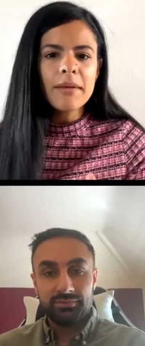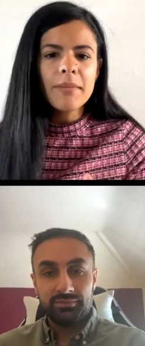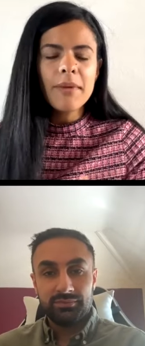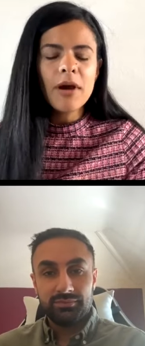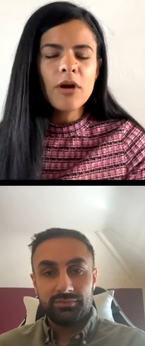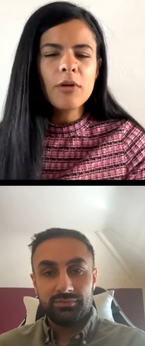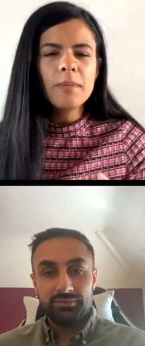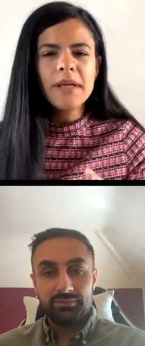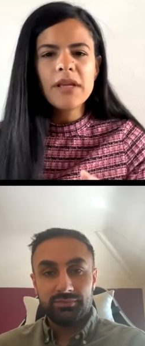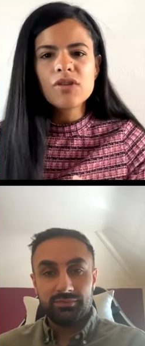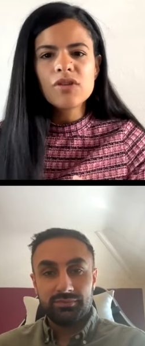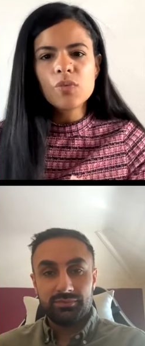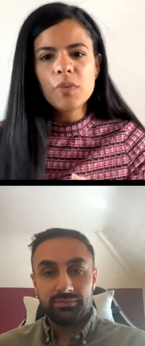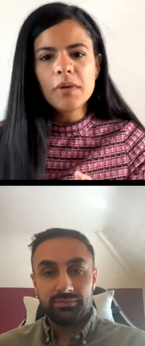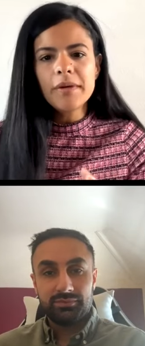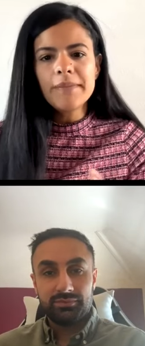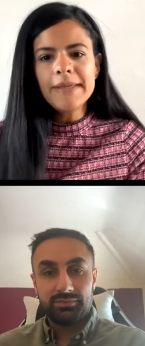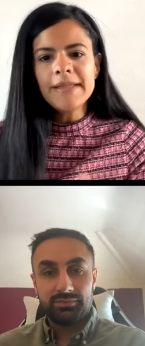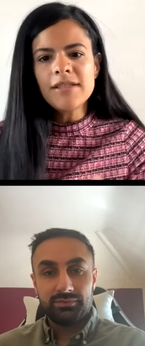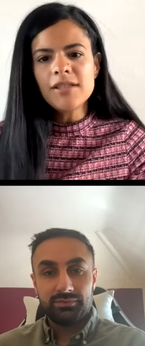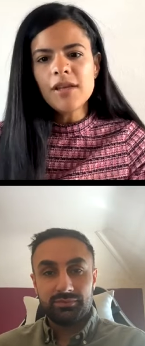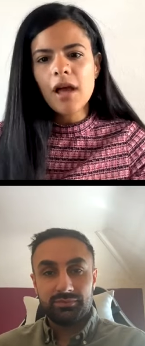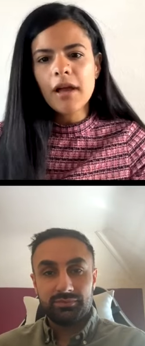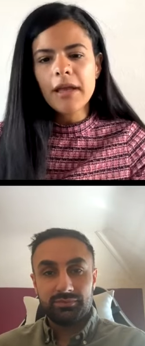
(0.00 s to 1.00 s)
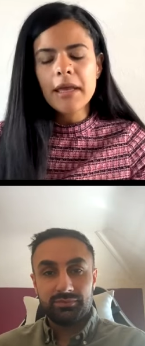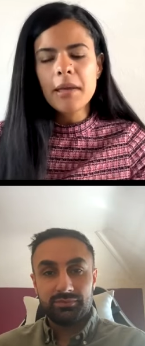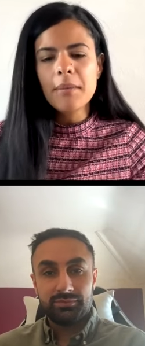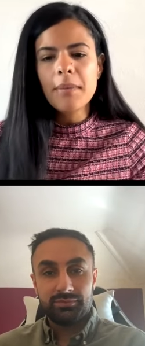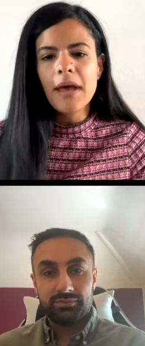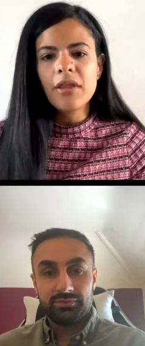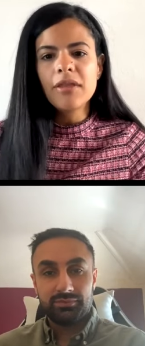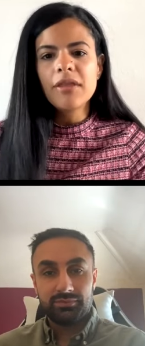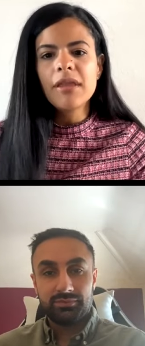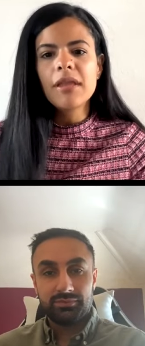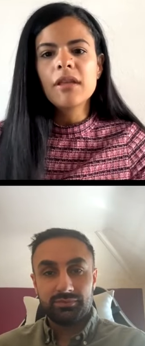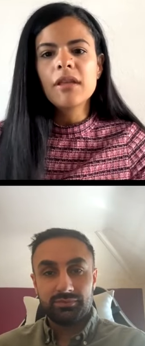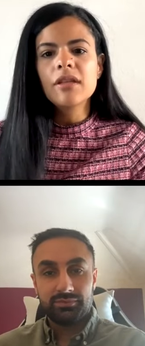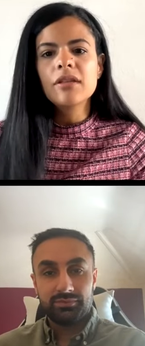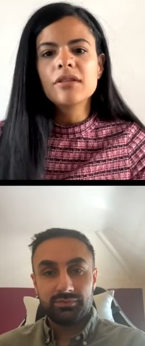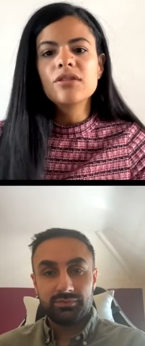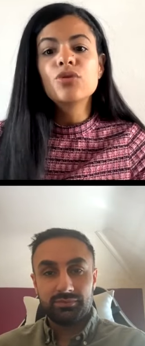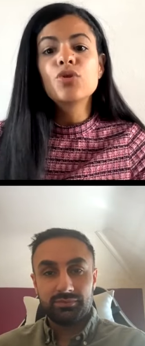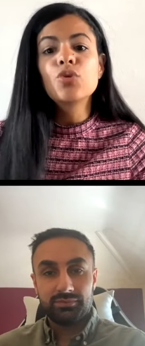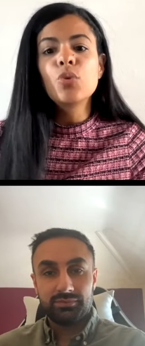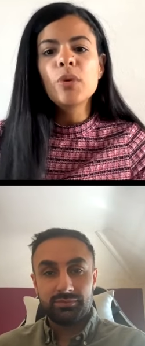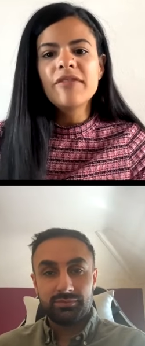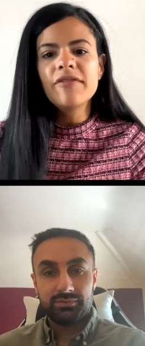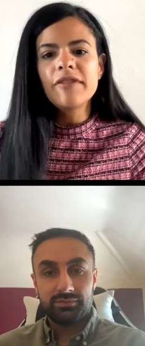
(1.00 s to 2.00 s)
Speaker 1: about because we've been talking about the
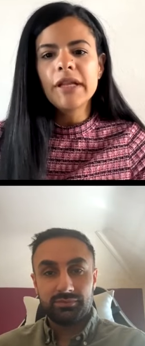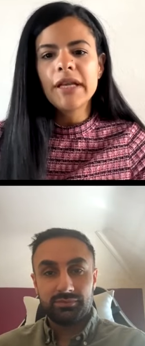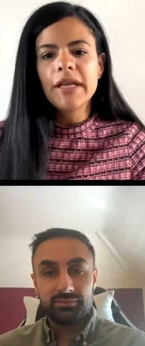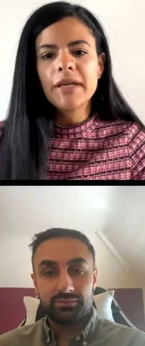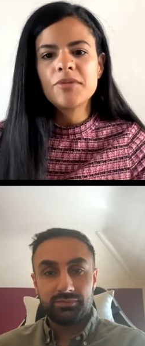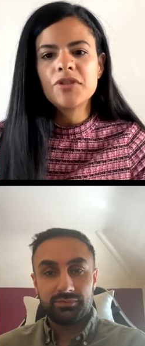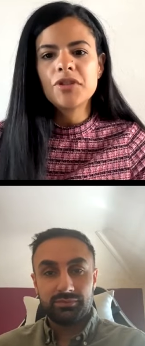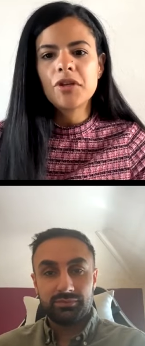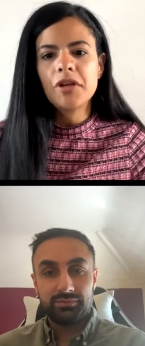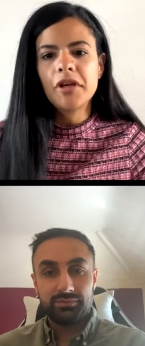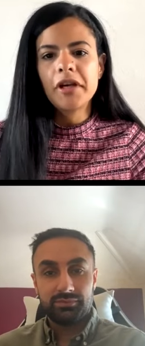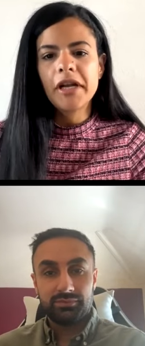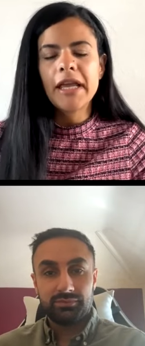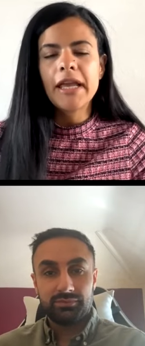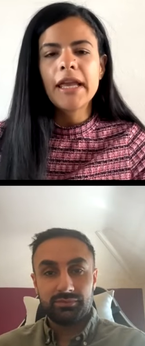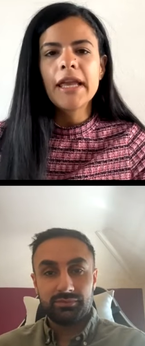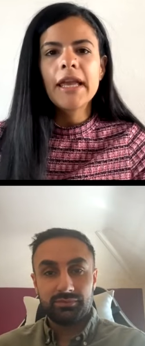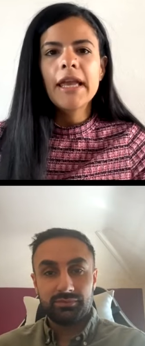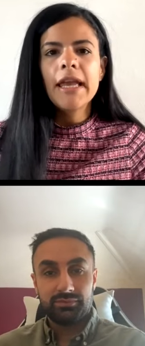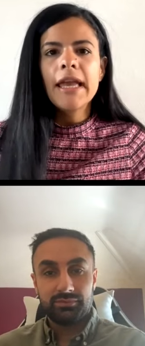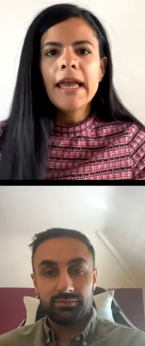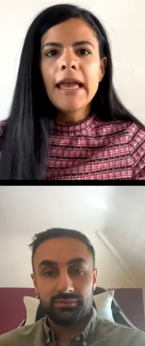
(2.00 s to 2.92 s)
twin flame journey